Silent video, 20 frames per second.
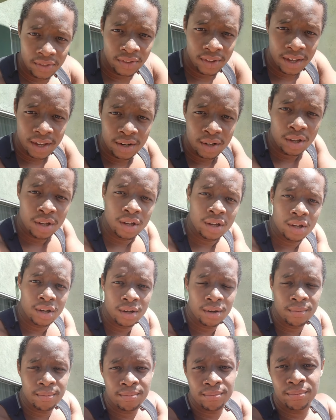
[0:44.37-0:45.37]
that,
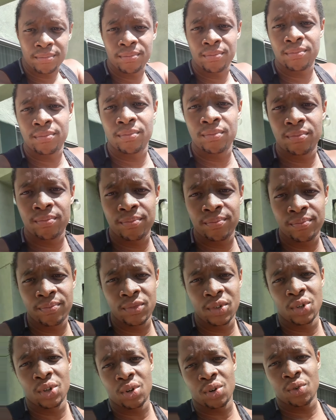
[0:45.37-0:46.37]
uh,
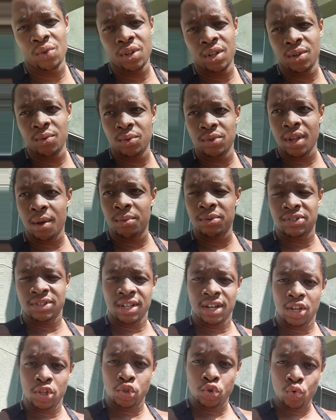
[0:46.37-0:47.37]
you know, they will say
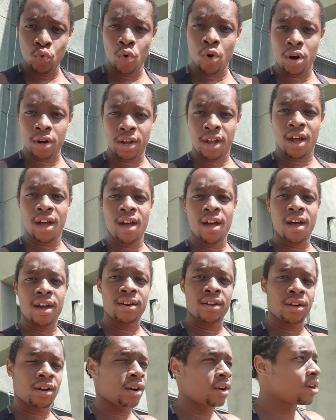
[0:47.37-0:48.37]
that you are God
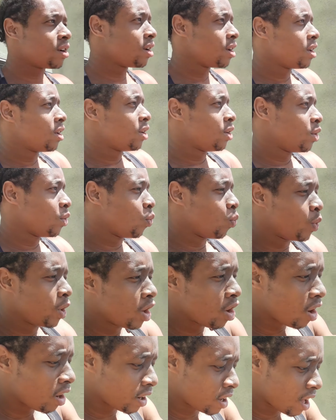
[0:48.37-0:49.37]
or
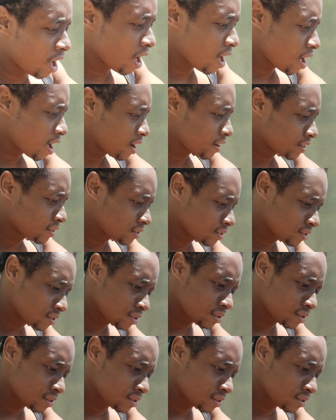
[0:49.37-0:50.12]
we are God and